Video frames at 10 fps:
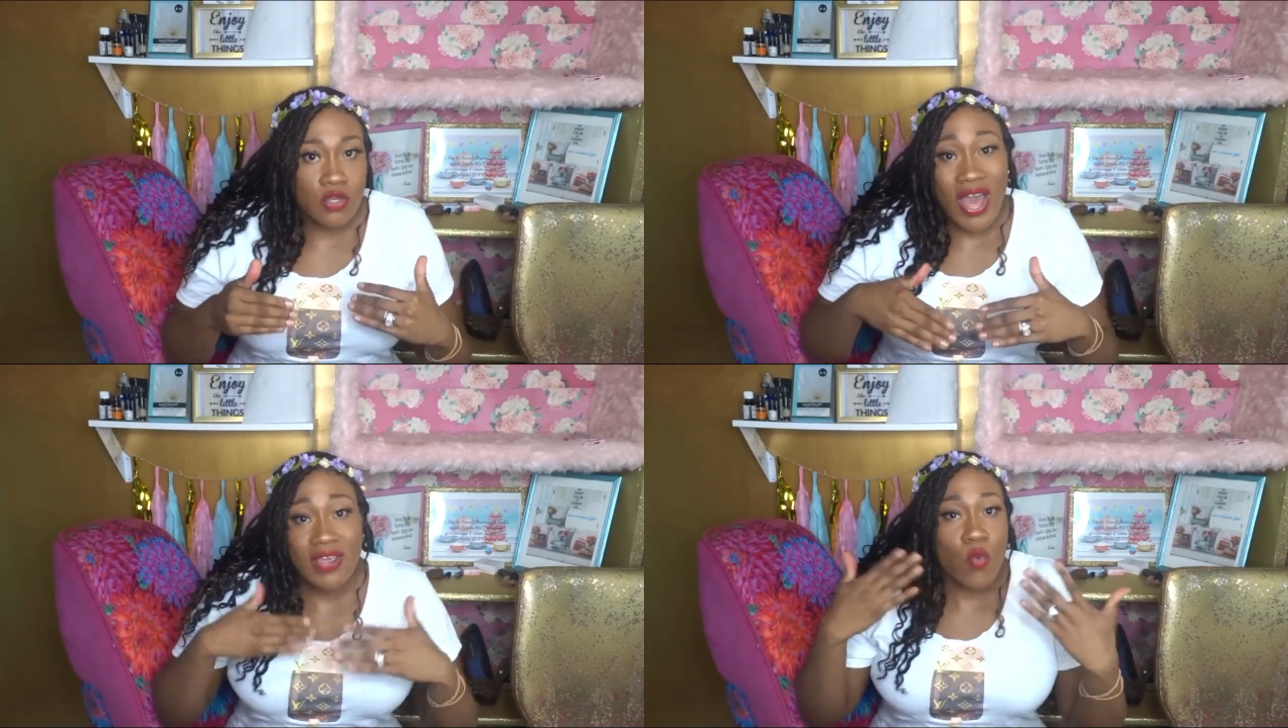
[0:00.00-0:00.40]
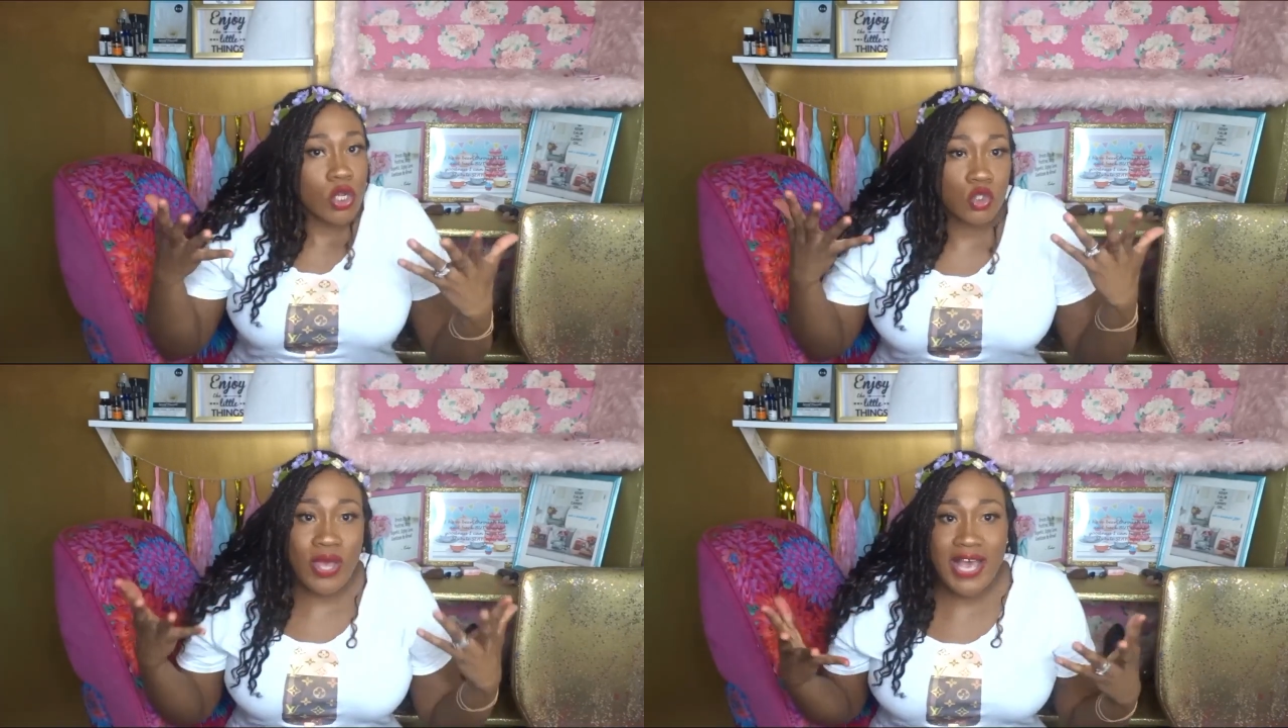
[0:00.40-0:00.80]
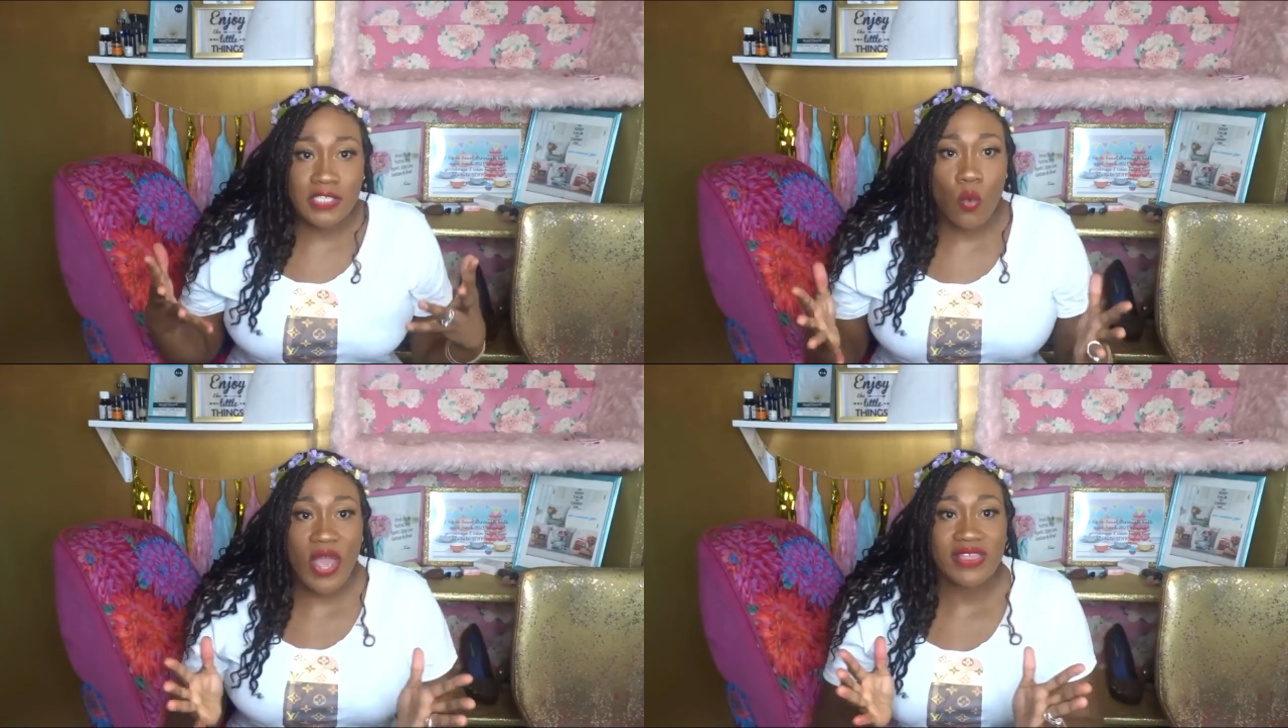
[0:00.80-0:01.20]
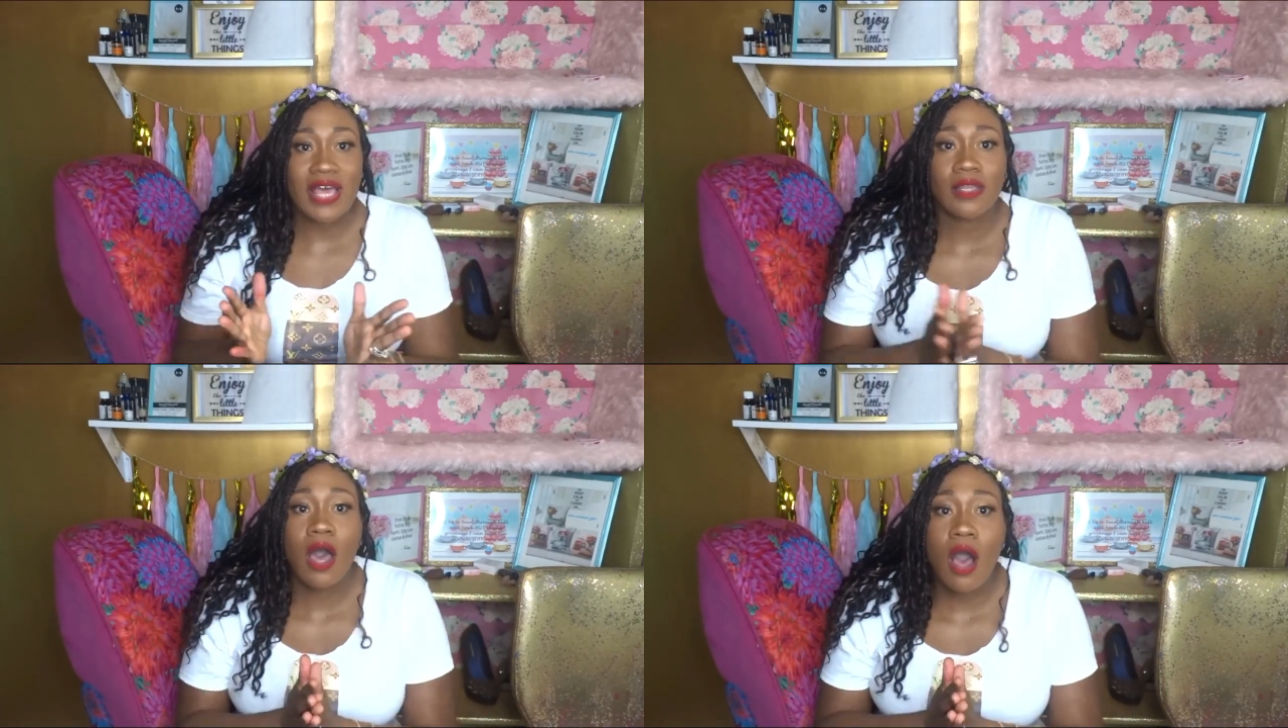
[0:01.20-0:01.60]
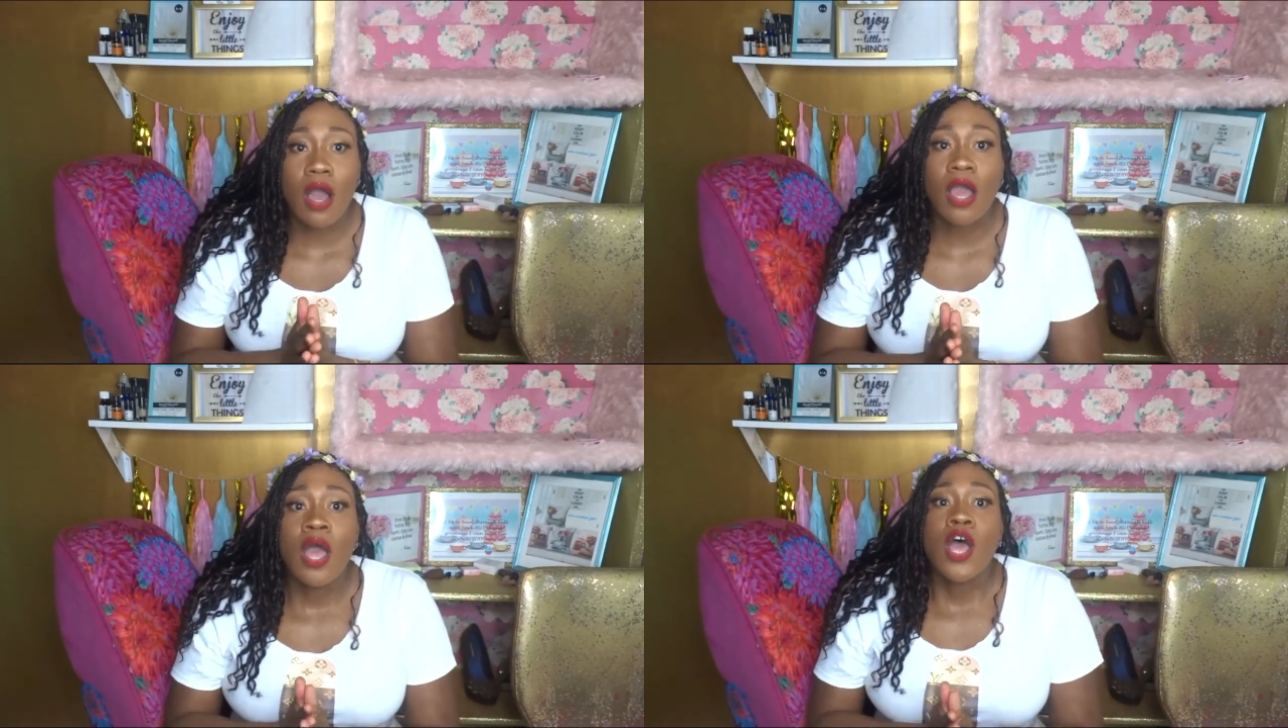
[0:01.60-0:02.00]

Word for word: So I didn't want you guys to wait that long.